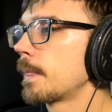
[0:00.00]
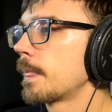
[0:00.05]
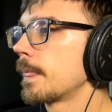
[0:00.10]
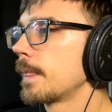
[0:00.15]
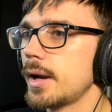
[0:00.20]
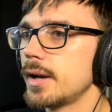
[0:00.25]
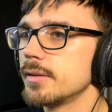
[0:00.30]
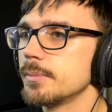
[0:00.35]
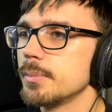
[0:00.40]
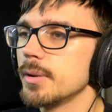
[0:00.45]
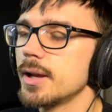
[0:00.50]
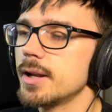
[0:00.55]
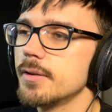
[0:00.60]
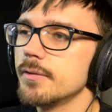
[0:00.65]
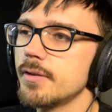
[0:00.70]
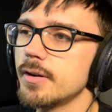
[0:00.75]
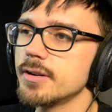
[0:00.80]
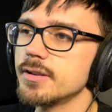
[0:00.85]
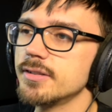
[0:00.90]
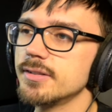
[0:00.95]
It's playing a
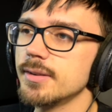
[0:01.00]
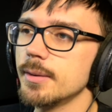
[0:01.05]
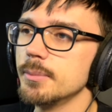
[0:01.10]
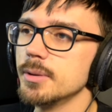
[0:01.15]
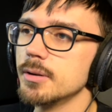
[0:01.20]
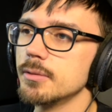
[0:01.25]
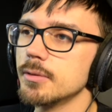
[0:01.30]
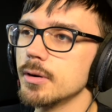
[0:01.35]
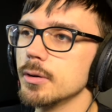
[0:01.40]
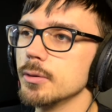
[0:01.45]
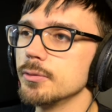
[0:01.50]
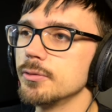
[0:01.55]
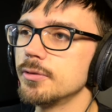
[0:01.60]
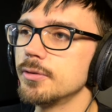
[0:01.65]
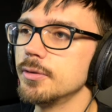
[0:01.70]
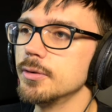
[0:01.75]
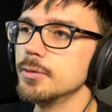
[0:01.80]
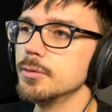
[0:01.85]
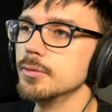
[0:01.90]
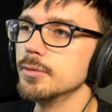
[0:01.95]
very similar role
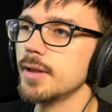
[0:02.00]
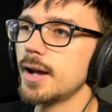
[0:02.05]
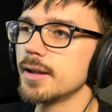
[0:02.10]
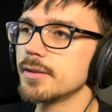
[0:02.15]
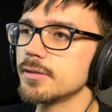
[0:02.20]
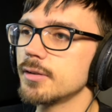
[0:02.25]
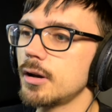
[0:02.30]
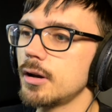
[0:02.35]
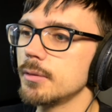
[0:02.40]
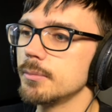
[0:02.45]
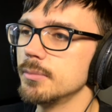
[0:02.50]
to that top